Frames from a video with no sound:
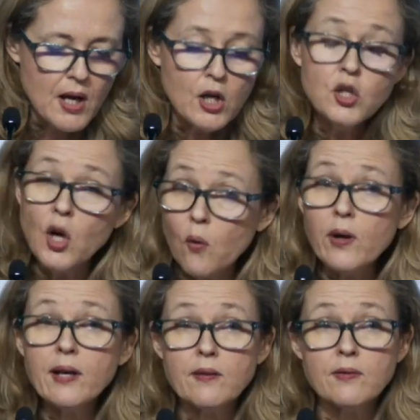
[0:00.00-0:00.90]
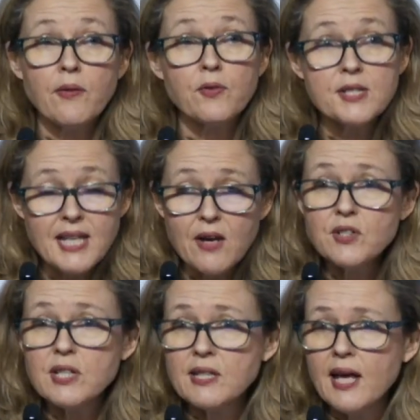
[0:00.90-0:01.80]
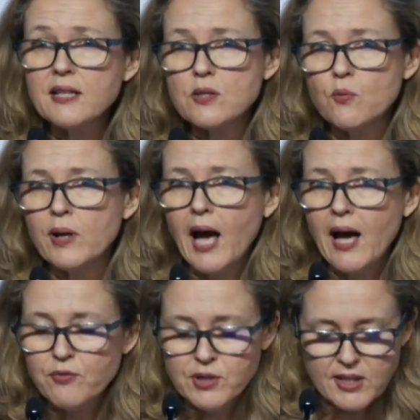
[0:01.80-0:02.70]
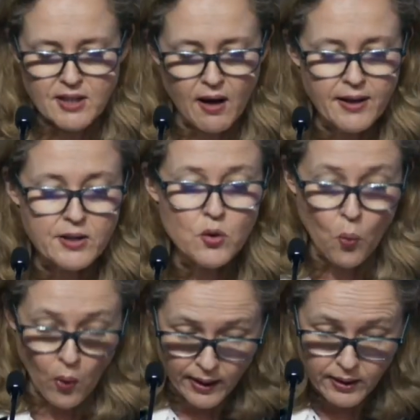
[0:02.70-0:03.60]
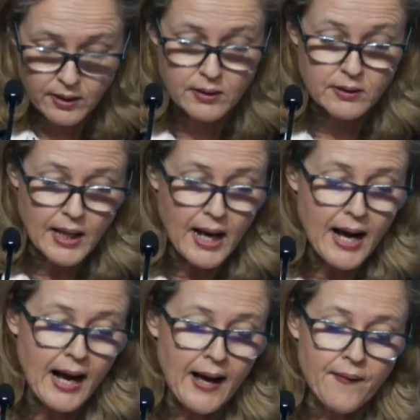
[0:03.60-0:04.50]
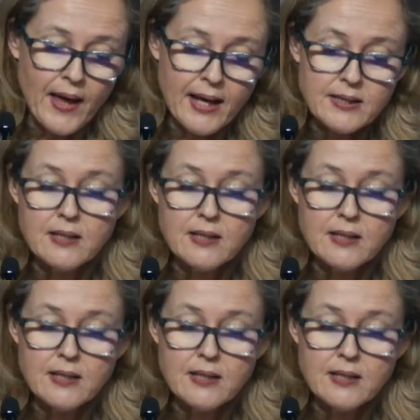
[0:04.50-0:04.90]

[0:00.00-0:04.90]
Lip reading: knowing that the safety nets we have designed work, and that